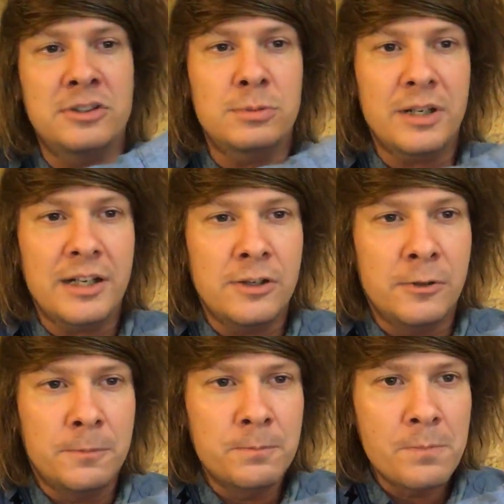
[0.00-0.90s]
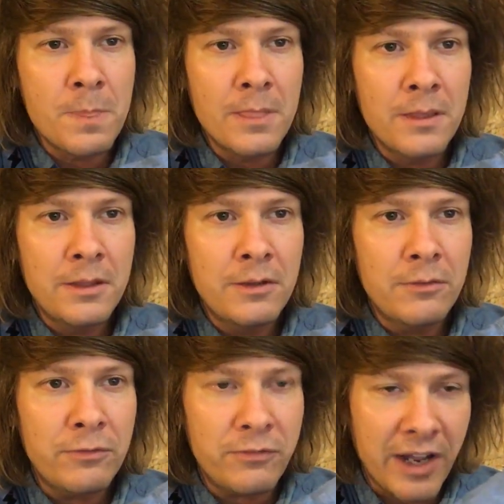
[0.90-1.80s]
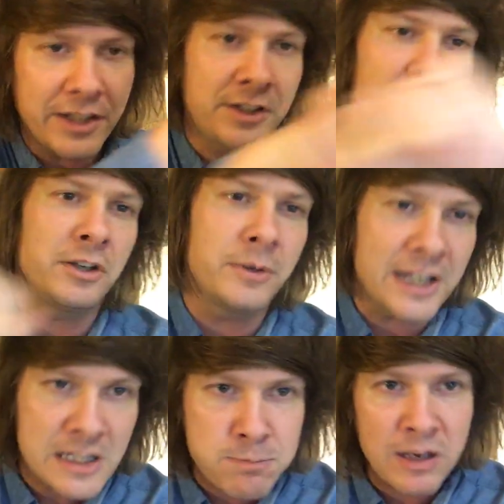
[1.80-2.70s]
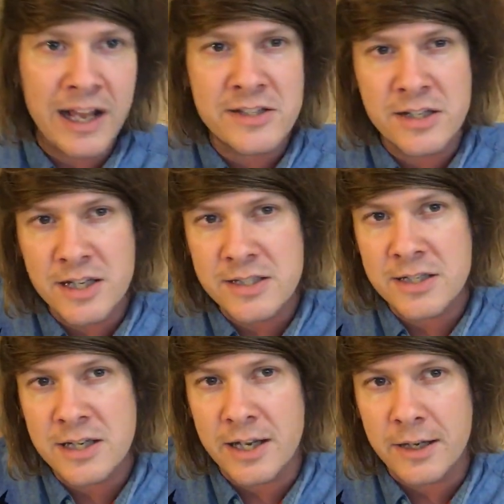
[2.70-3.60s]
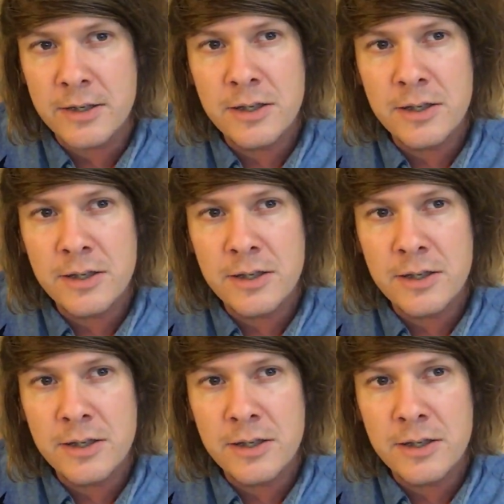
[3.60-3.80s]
well. Thank you. It is pleasant, isn't it?